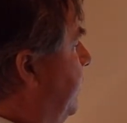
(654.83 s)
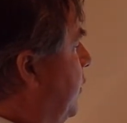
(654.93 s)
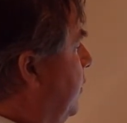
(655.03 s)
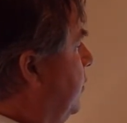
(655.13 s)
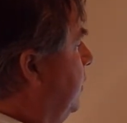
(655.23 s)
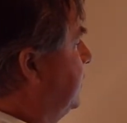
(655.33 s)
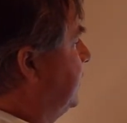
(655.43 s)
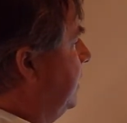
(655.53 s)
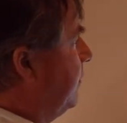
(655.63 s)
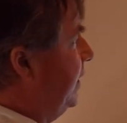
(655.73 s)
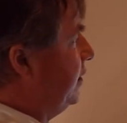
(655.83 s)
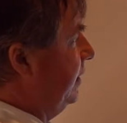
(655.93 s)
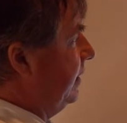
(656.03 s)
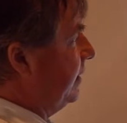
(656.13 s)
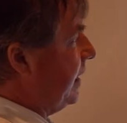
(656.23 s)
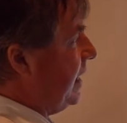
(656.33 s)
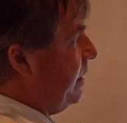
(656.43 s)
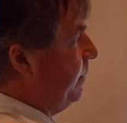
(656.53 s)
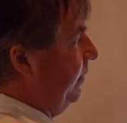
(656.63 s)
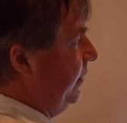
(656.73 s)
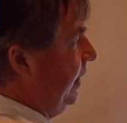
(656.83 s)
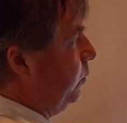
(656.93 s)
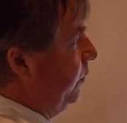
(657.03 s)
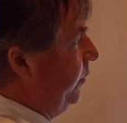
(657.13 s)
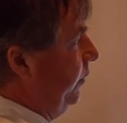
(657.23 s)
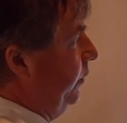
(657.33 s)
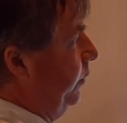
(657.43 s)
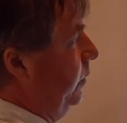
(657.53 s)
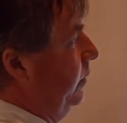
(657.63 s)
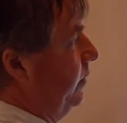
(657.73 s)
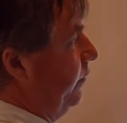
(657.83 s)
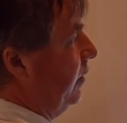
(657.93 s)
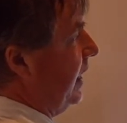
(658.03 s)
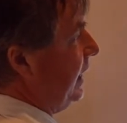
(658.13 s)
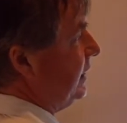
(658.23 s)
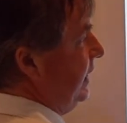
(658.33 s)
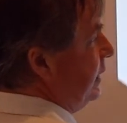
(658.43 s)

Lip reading: vertical acceleration at the top is equal to the velocity